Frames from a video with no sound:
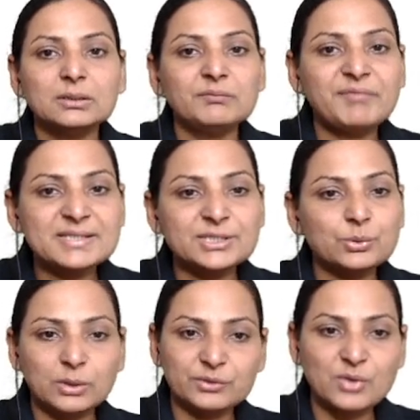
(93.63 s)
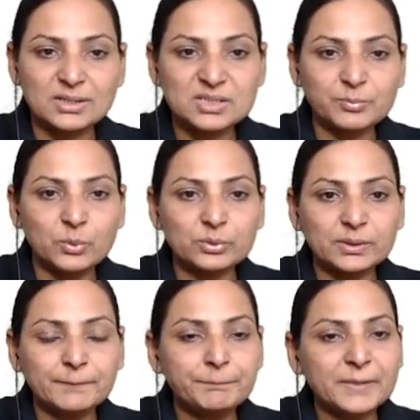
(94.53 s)
vesicular transport.
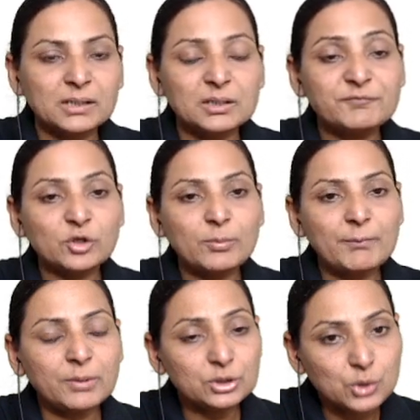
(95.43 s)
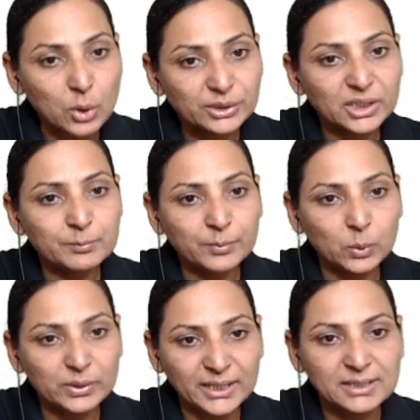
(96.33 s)
If you remember, docking
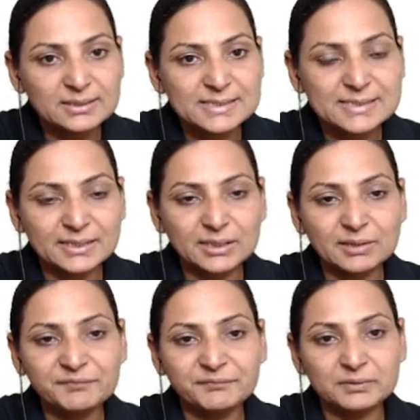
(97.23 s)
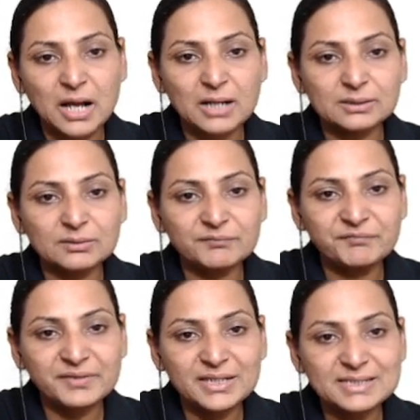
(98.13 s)
proteins if are the
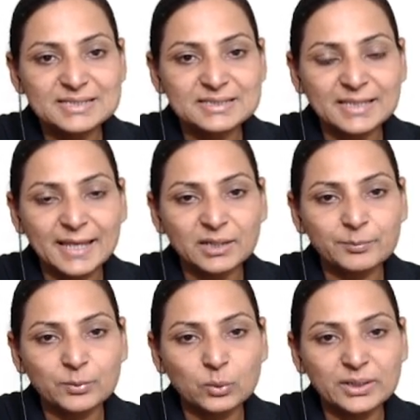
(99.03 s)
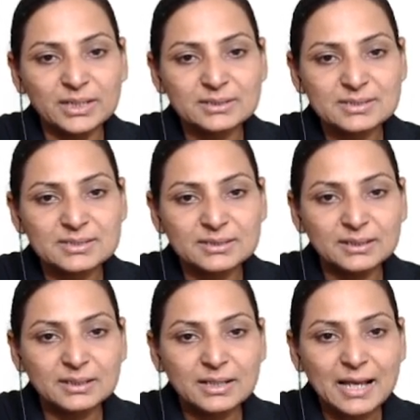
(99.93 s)
V snare proteins
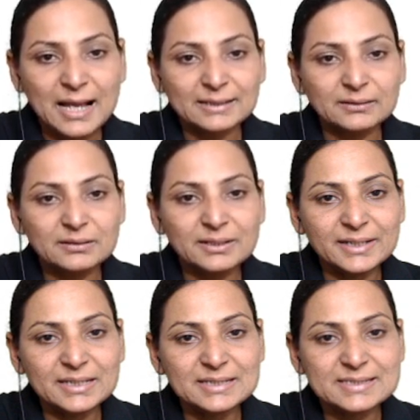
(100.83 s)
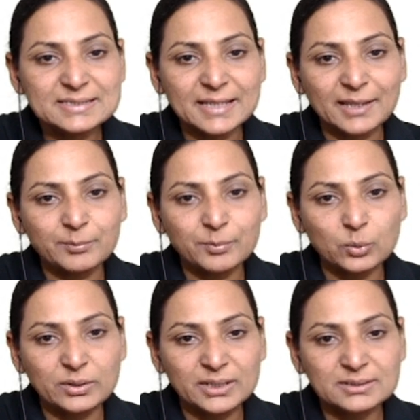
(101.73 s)
and the T snare
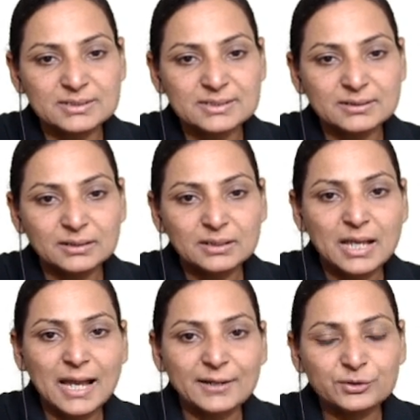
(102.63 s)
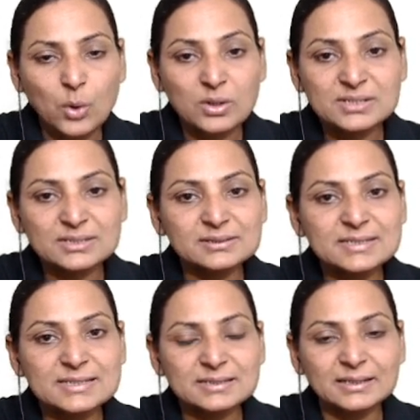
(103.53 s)
proteins, and
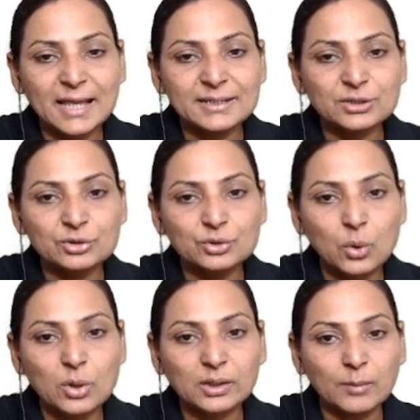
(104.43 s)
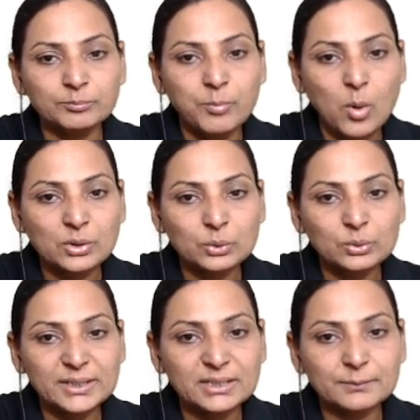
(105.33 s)
toxins like your
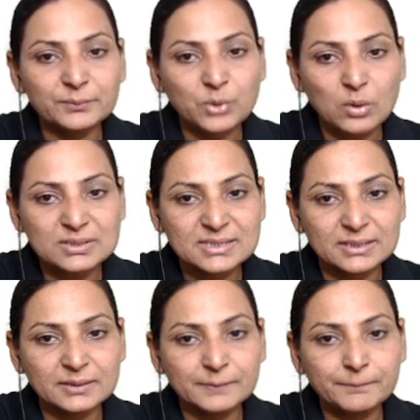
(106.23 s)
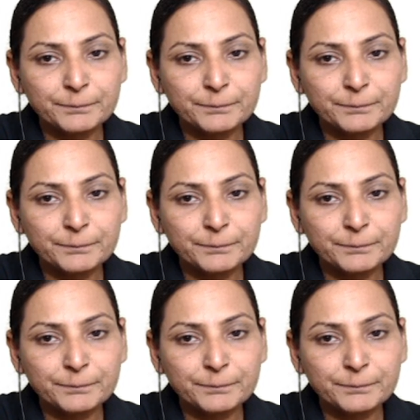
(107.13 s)
botulinum toxin,